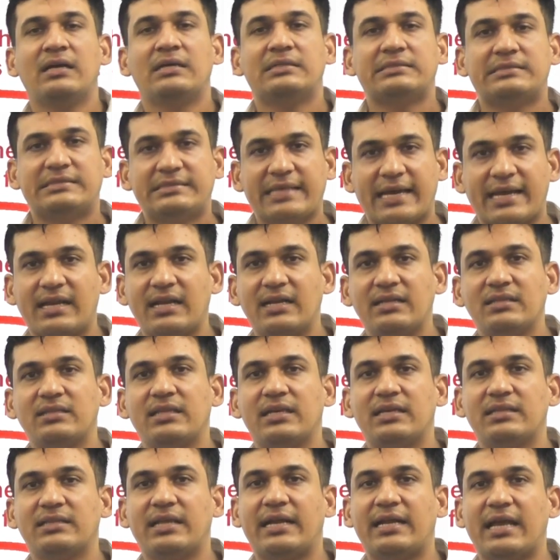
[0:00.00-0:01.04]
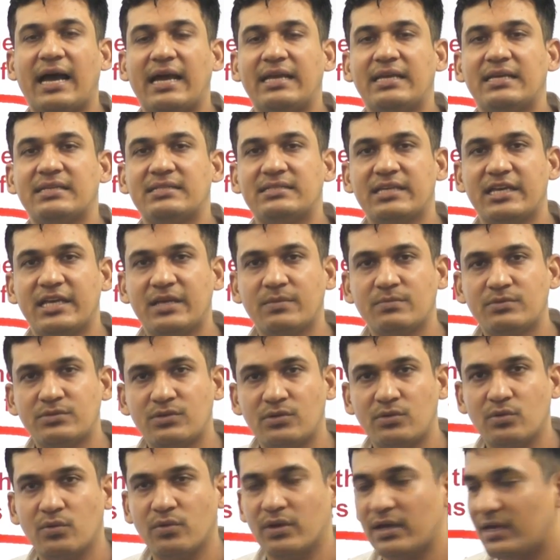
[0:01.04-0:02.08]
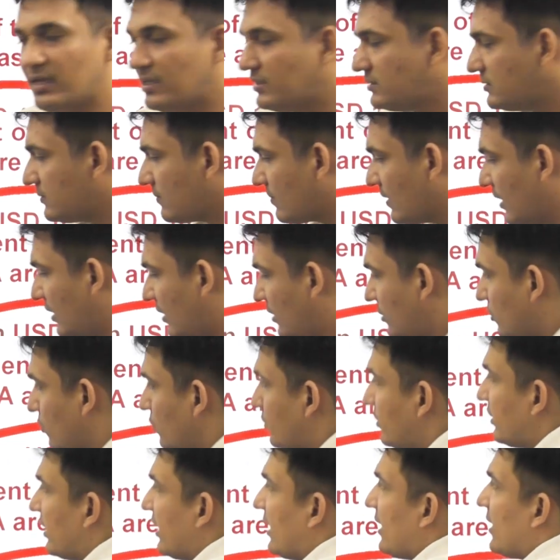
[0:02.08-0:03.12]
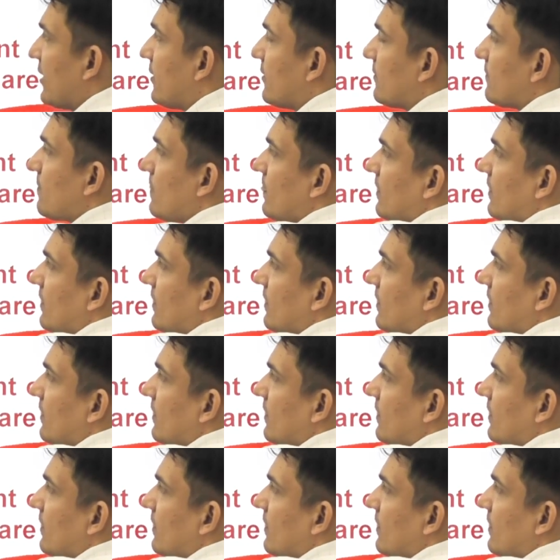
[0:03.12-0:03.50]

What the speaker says: Second thing that ISA aims to do is to take